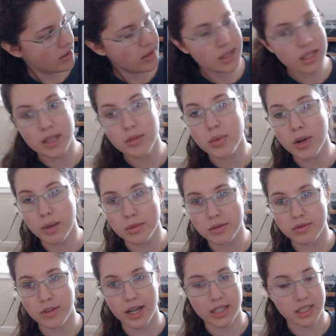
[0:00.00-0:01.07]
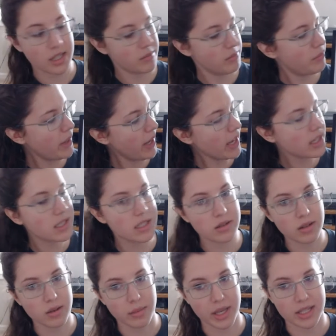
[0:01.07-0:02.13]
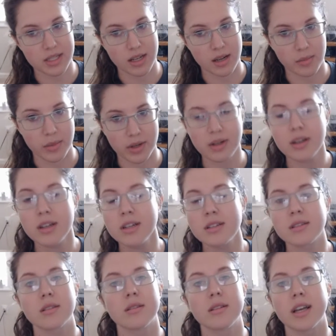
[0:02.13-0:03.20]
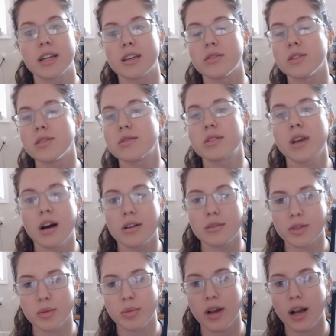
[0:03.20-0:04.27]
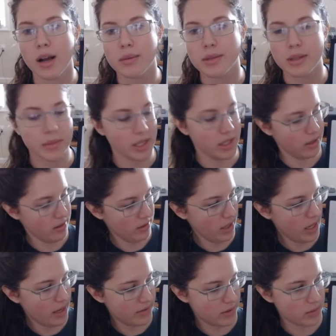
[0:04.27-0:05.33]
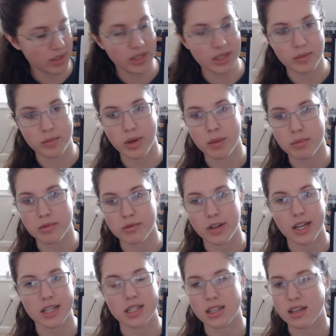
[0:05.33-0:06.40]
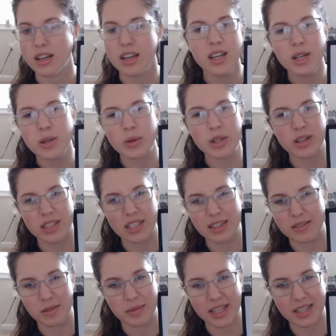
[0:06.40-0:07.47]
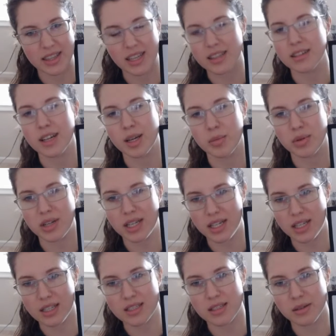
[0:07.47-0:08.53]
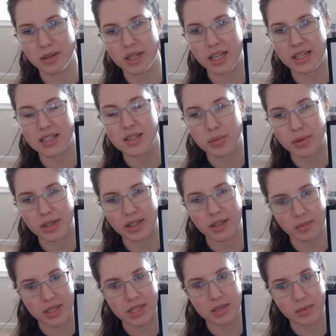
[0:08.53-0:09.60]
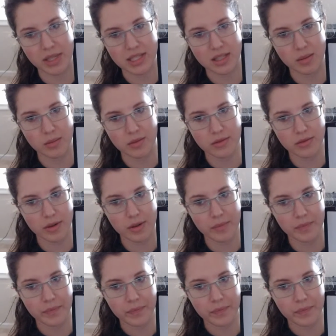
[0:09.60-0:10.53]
improper fraction back into a mixed number, so like if you solve your problem and you're left with an improper fraction, we don't leave them like that. They're not pretty. So we need to put them into mixed number form.